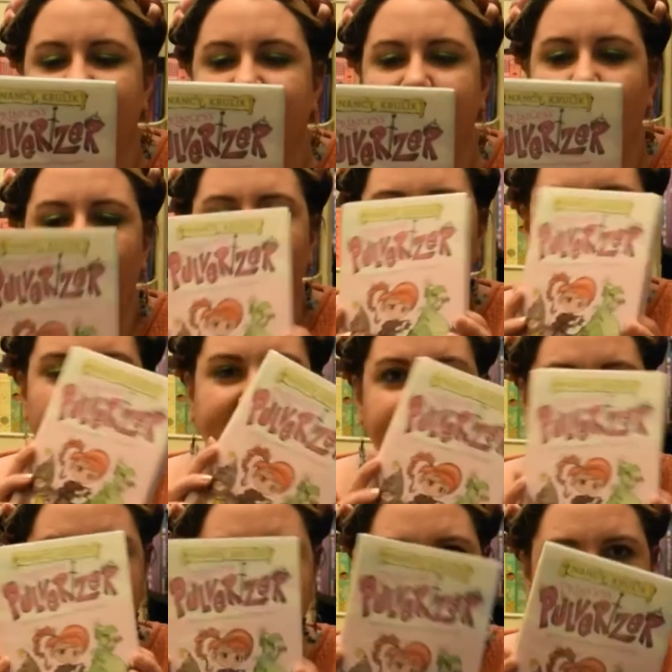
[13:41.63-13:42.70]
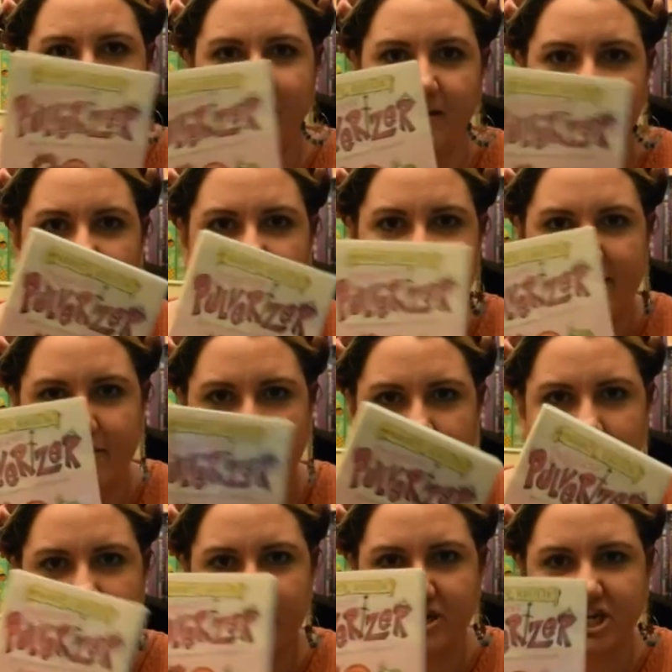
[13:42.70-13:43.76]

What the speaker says: So if you want the first one, get Grilled